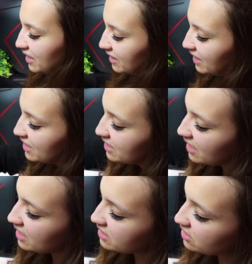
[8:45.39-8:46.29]
This
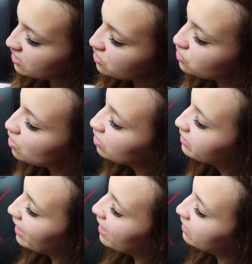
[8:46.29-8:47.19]
is
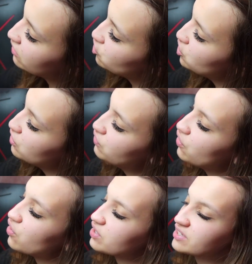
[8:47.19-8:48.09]
Zotac
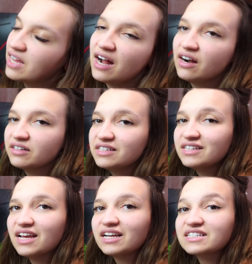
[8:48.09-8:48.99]
GeForce R
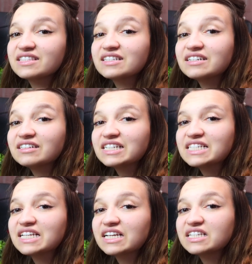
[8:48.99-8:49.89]
T X thirty
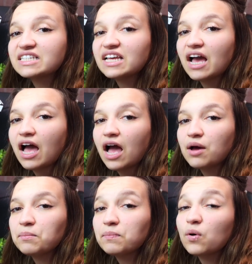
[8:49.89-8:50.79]
sixty
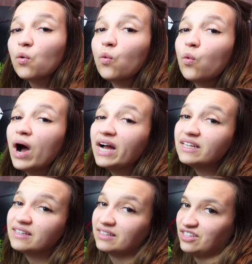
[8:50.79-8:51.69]
Amp
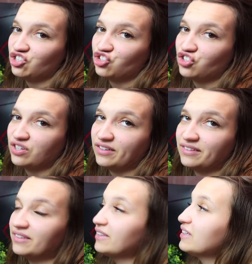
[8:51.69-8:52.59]
White Edition.
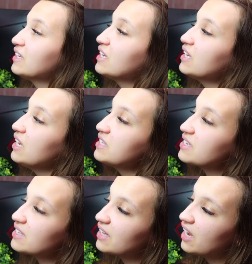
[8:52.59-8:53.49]
It's
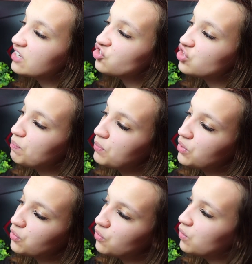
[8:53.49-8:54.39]
a nice G
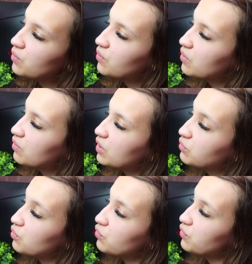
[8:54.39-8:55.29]
P U,
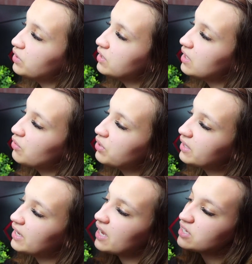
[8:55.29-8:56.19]
it will fit in our
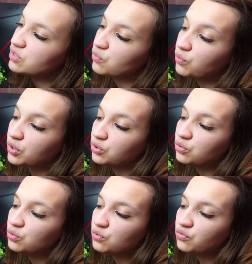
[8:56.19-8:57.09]
case with
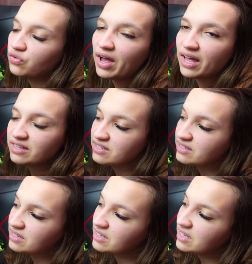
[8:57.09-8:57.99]
two
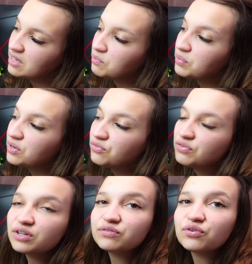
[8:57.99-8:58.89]
fans,
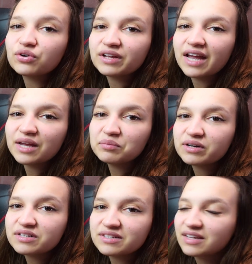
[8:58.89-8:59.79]
perfect for
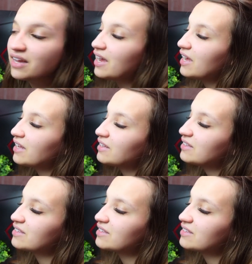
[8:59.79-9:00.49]
gamers, and